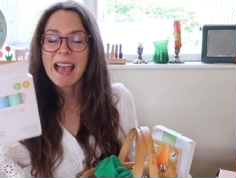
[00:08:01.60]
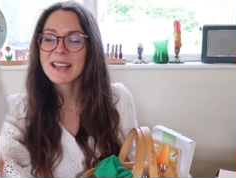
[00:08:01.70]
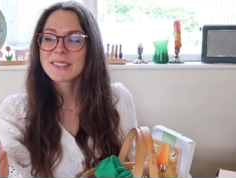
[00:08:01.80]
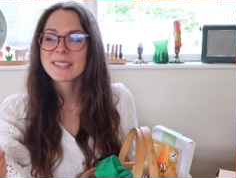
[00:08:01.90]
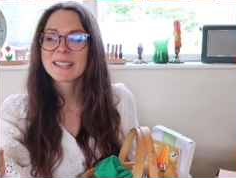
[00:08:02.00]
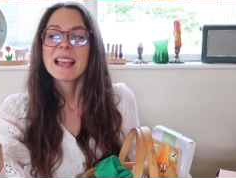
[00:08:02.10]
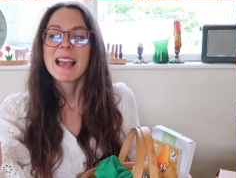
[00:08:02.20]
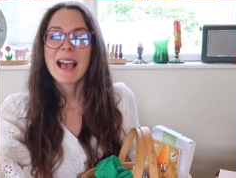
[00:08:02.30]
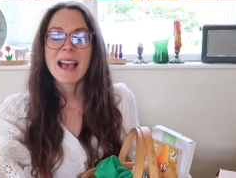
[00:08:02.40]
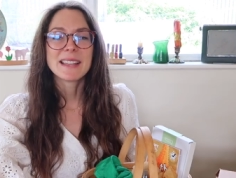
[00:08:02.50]
our house
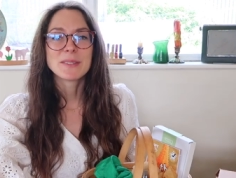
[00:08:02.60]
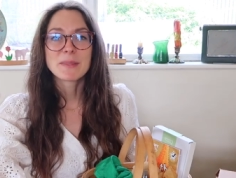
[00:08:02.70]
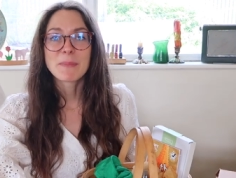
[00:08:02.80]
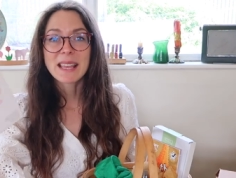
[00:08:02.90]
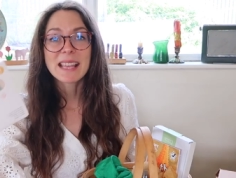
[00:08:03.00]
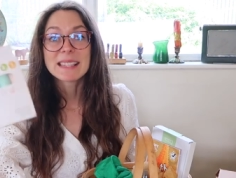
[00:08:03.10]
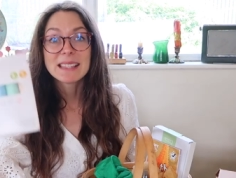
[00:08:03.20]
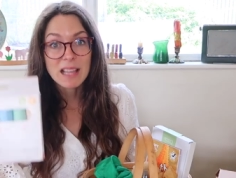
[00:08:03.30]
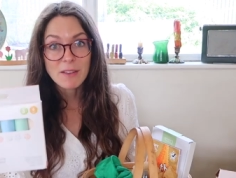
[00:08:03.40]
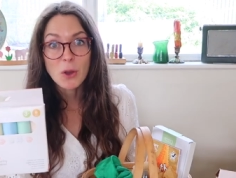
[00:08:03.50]
and my kids
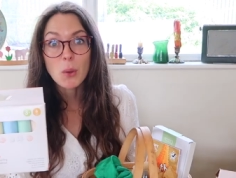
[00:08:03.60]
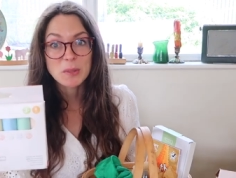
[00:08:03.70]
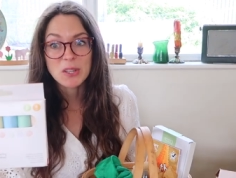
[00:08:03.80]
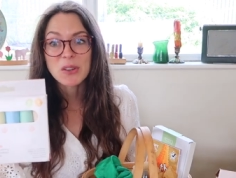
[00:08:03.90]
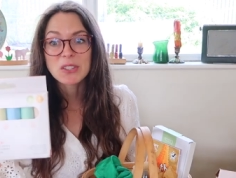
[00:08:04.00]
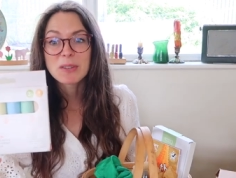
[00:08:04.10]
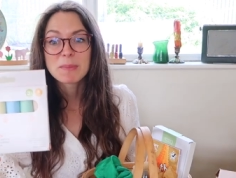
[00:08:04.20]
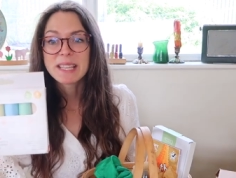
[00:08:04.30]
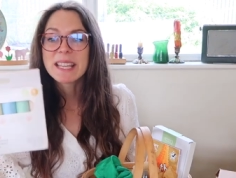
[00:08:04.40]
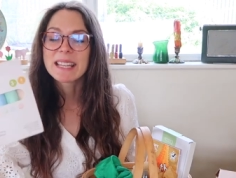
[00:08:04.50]
love hopscotch in
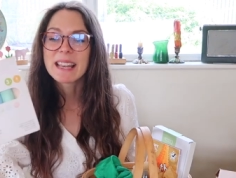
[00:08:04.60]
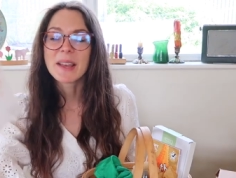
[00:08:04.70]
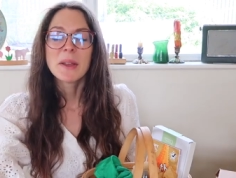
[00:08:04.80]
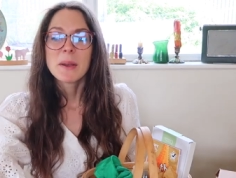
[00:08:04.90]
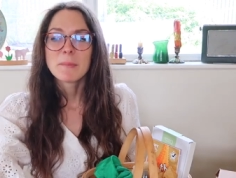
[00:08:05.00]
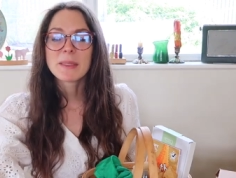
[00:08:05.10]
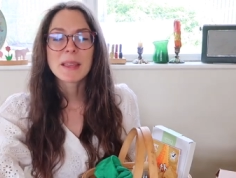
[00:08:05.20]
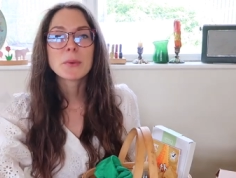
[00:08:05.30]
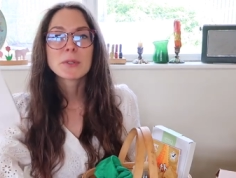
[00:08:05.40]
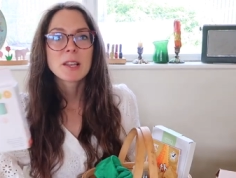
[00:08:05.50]
particular, but
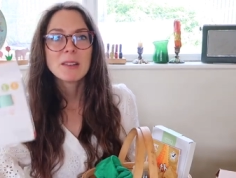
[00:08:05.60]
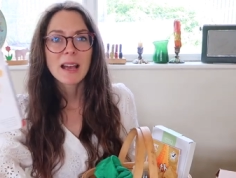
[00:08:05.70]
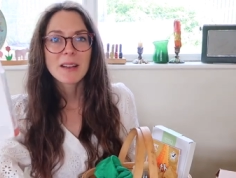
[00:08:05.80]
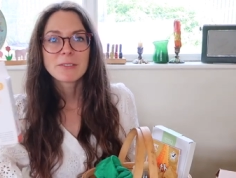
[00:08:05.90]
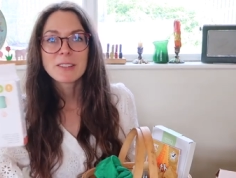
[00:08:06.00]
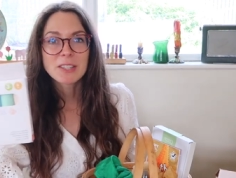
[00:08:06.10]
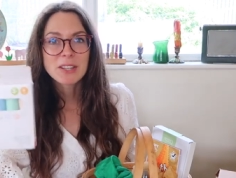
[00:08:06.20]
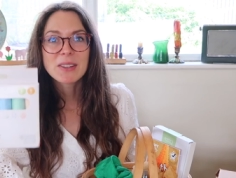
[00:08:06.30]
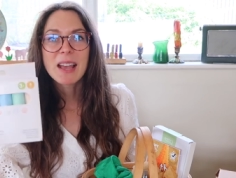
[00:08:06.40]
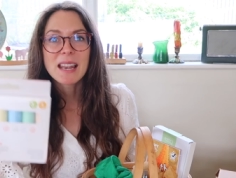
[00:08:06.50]
they also love
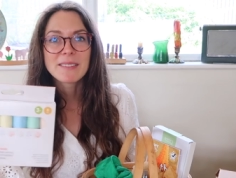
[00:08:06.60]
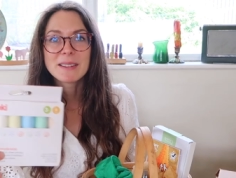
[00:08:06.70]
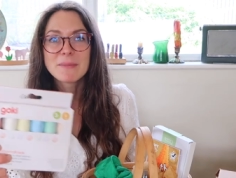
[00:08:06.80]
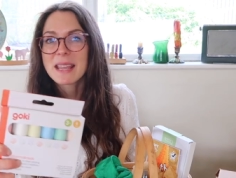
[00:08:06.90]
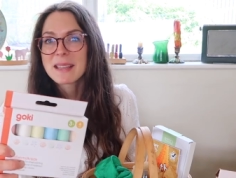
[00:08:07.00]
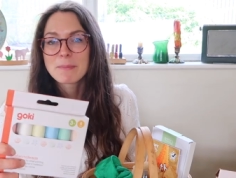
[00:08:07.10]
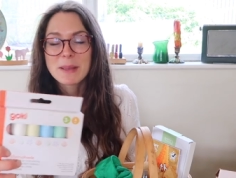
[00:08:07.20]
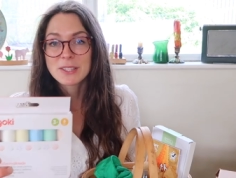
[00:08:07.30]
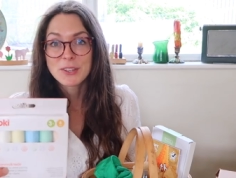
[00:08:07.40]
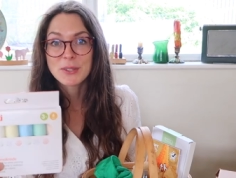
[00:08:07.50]
to colour and make
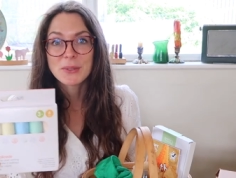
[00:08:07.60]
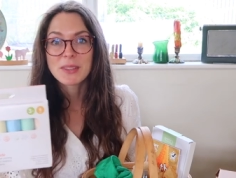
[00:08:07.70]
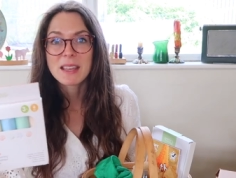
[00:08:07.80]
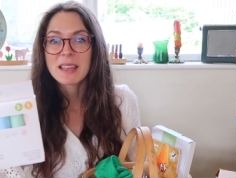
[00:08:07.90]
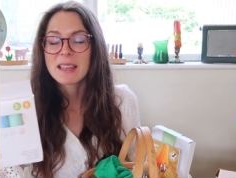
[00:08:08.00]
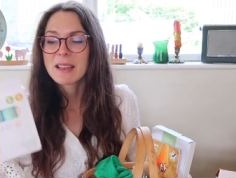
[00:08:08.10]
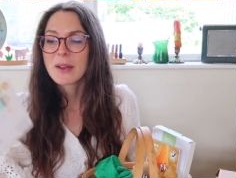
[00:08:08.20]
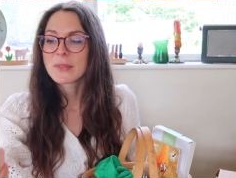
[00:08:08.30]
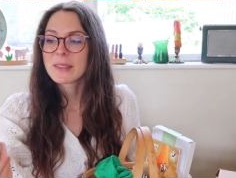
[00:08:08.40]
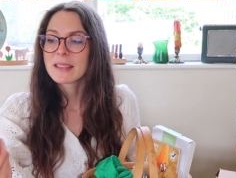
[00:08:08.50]
pictures on the,
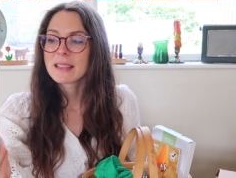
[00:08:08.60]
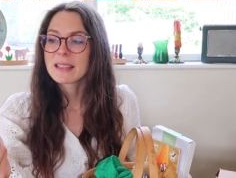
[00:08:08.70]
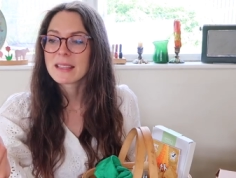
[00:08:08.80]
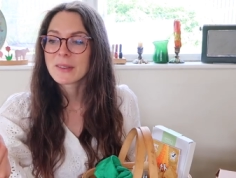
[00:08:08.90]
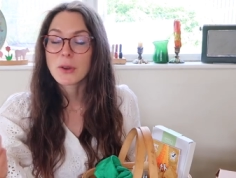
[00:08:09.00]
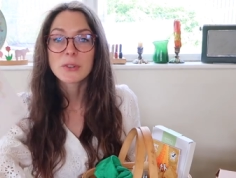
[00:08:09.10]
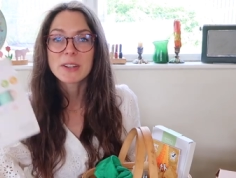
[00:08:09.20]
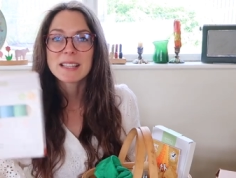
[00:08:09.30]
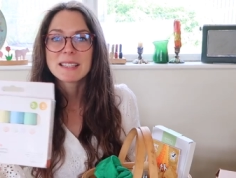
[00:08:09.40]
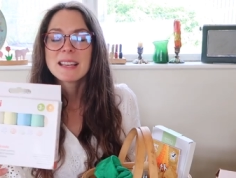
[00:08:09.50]
on the
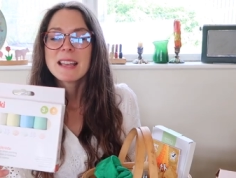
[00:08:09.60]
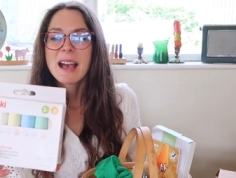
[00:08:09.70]
concrete.